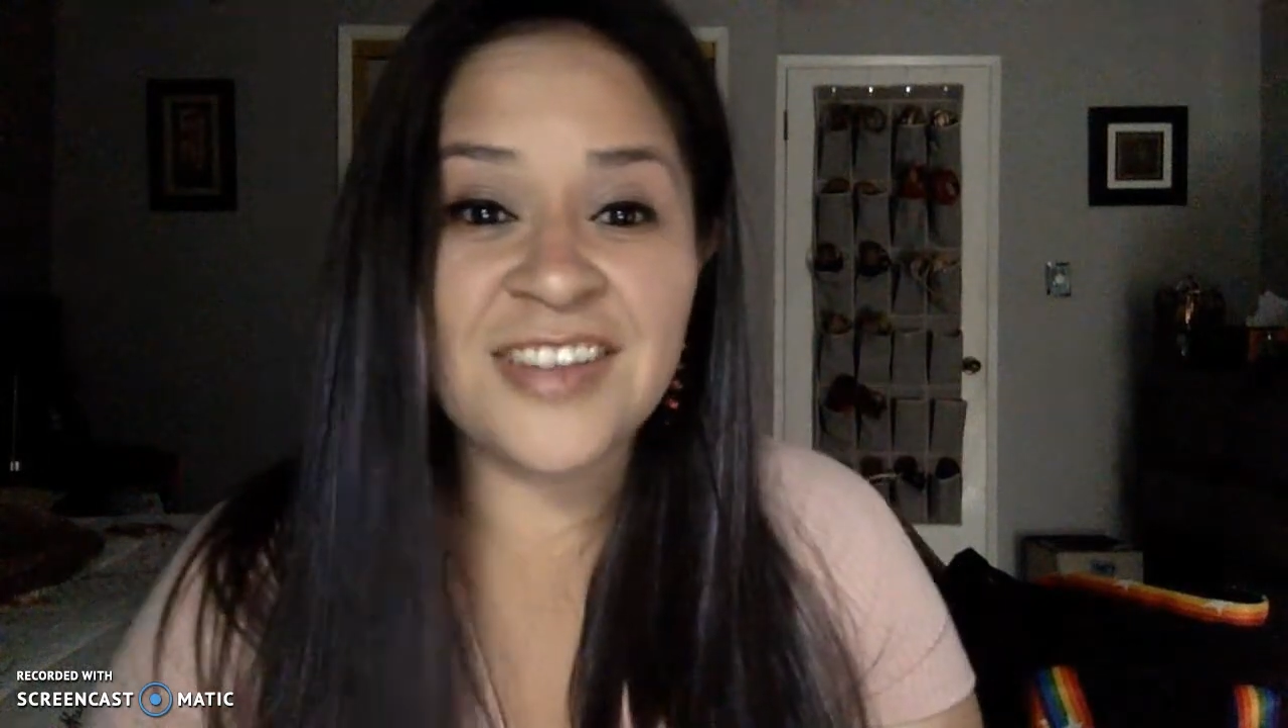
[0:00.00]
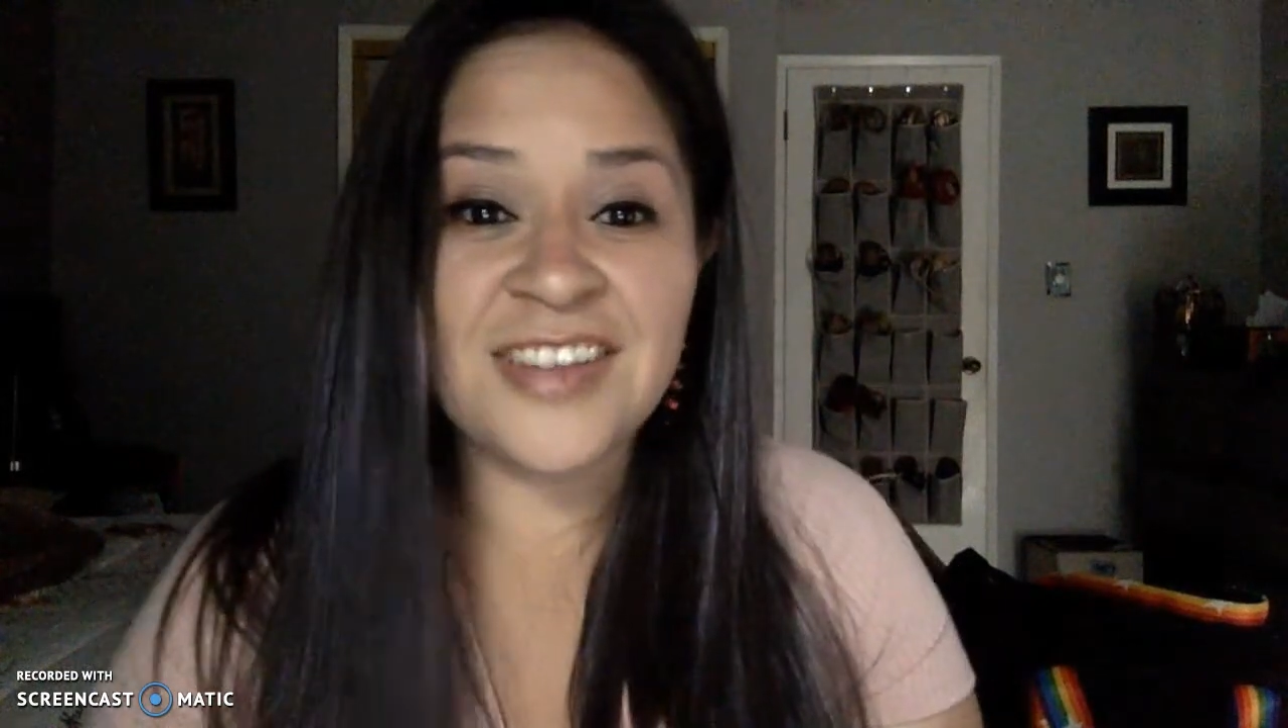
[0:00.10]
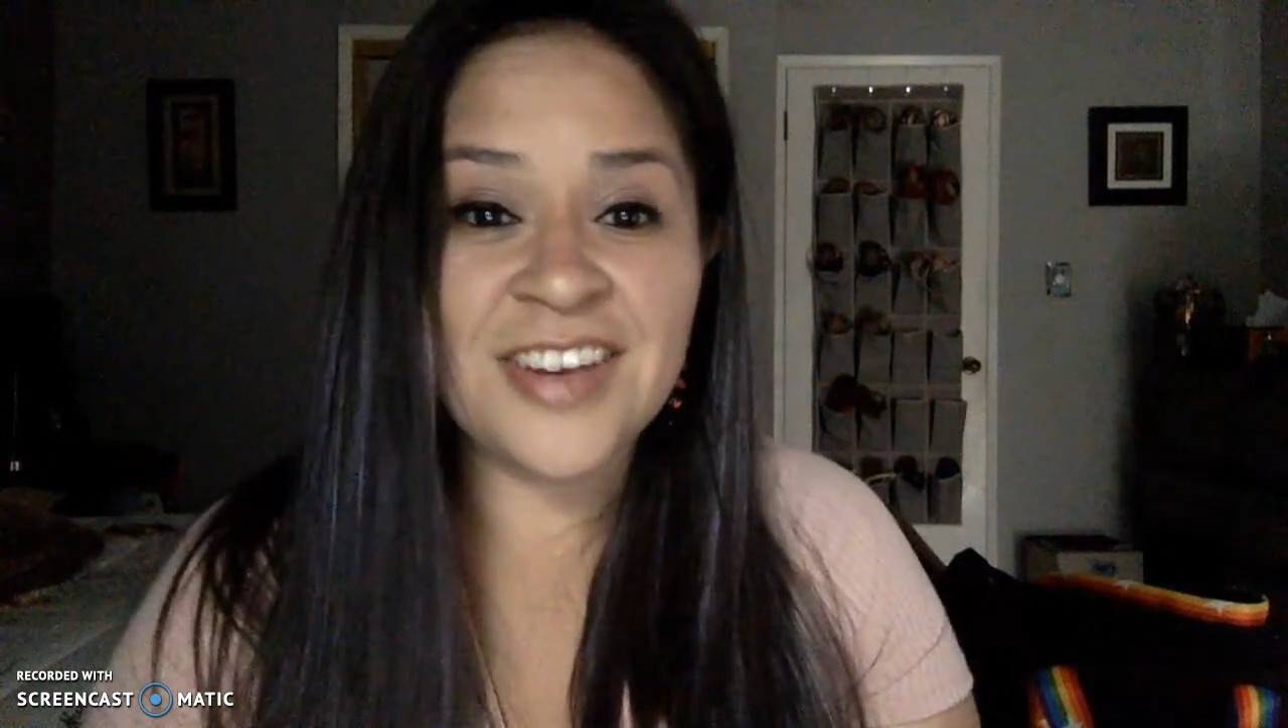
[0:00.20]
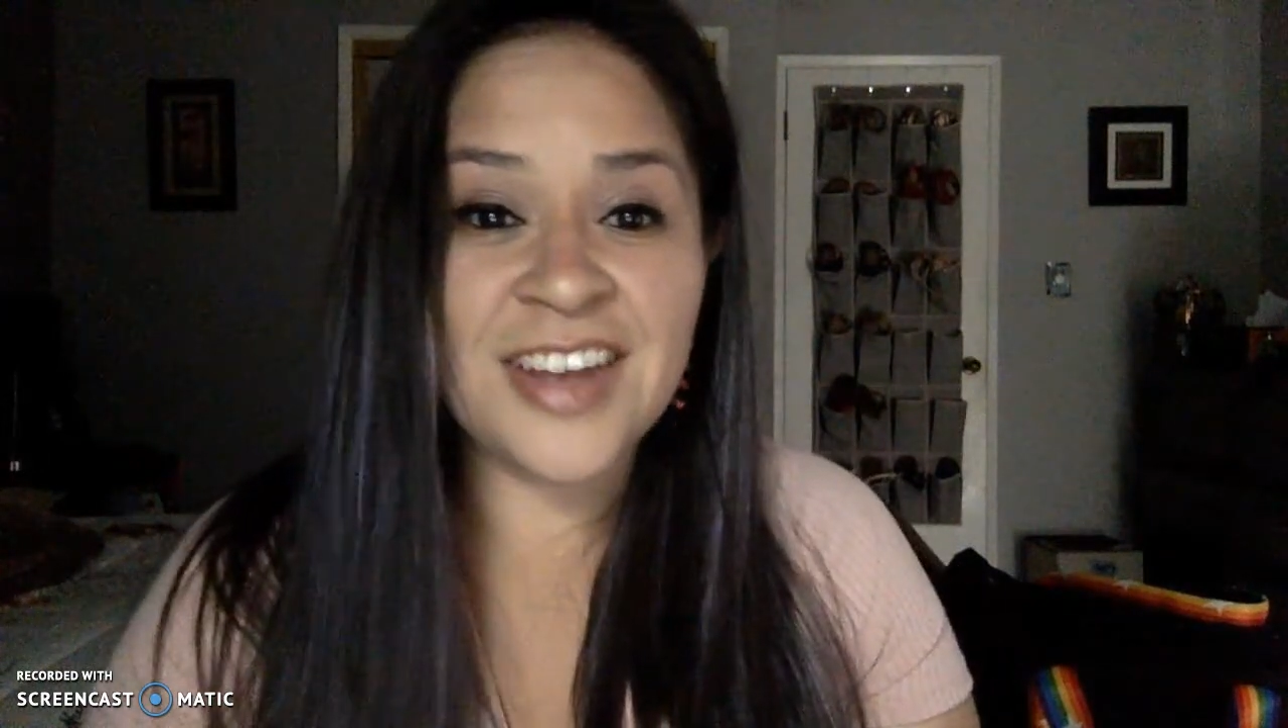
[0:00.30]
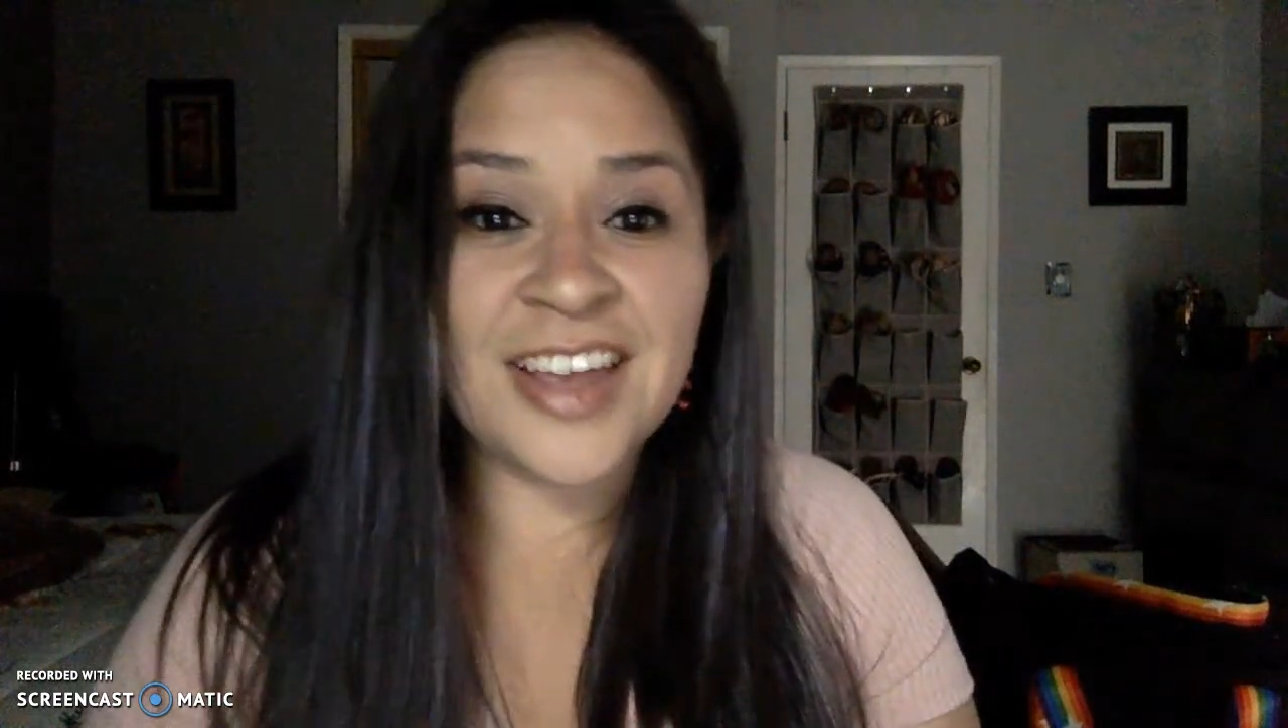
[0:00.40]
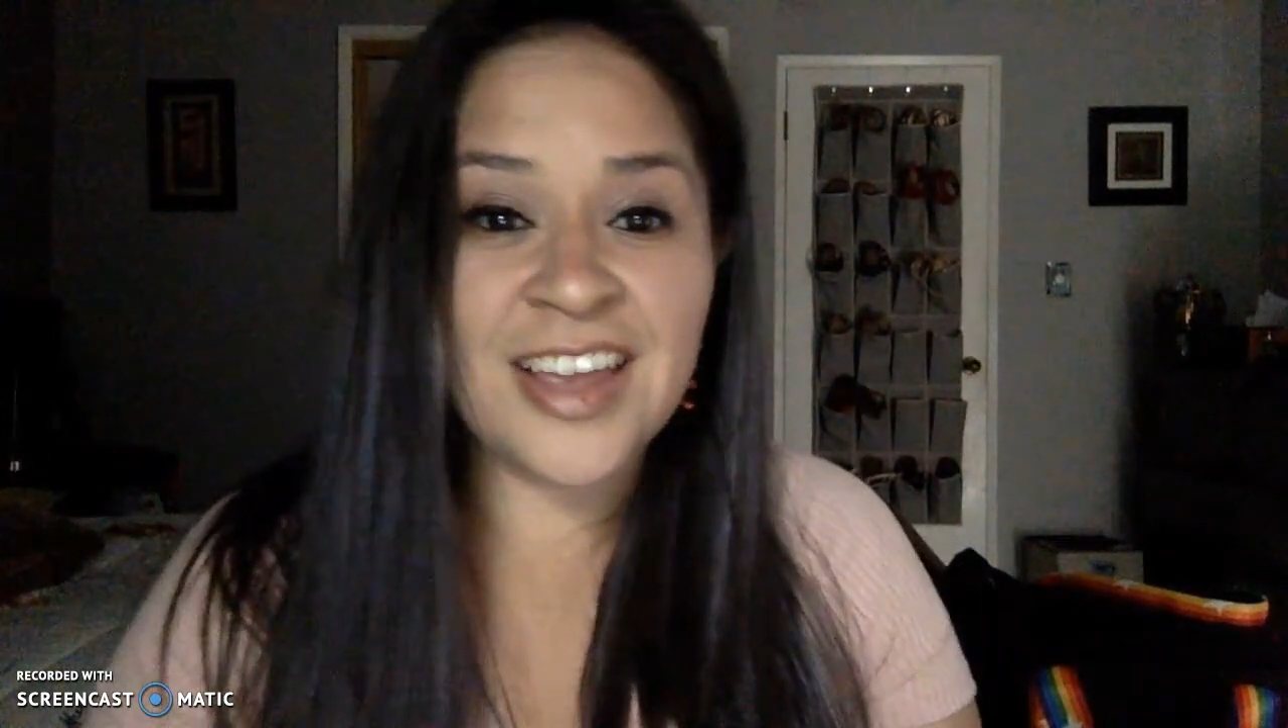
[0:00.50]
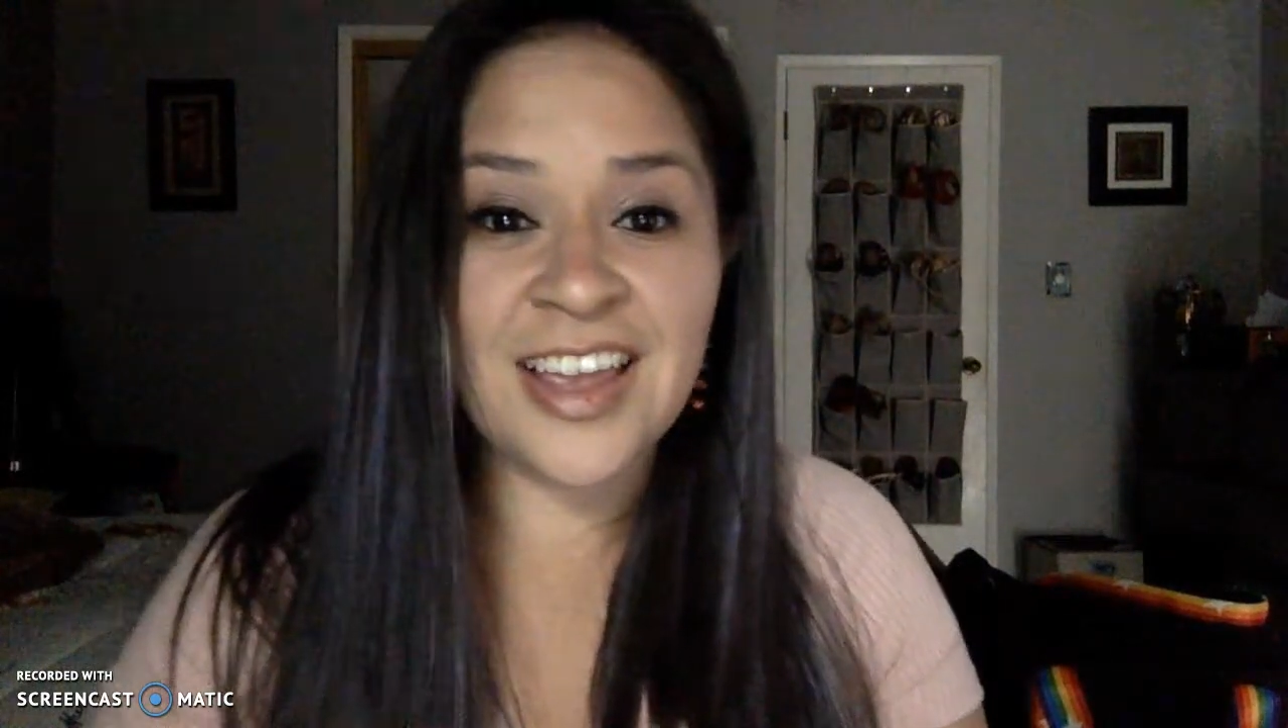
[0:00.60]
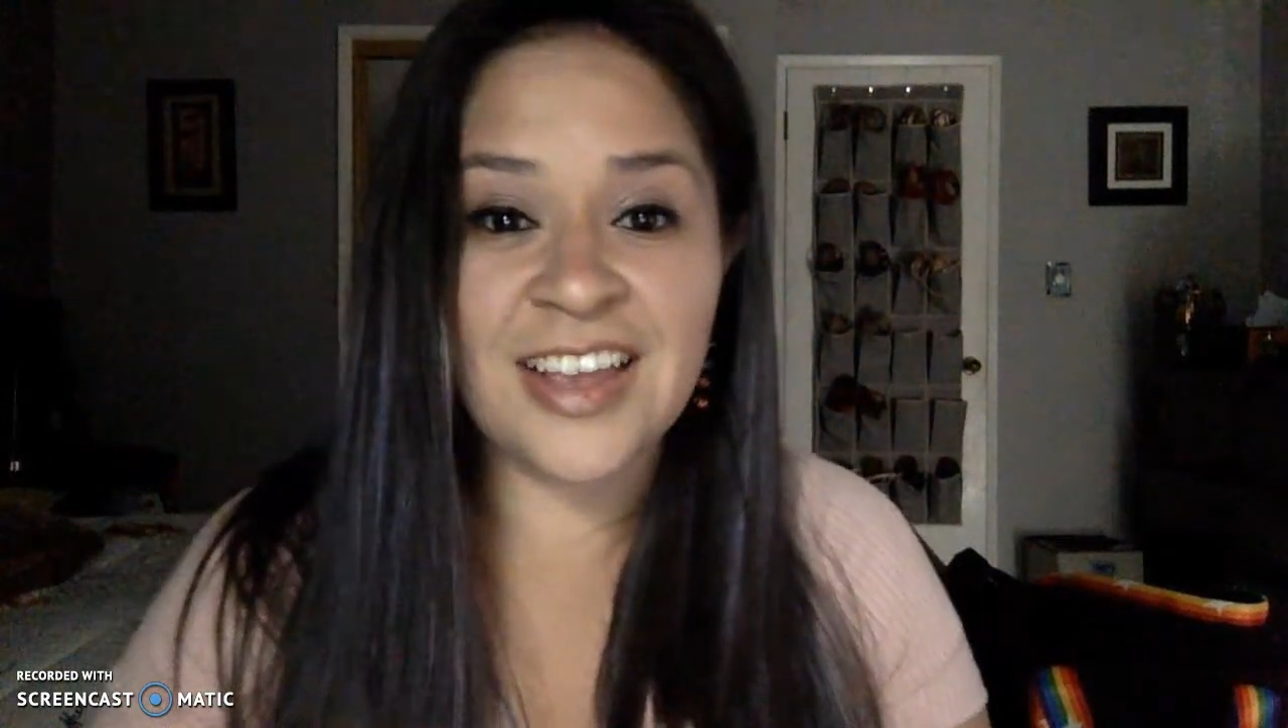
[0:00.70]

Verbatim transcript: every day.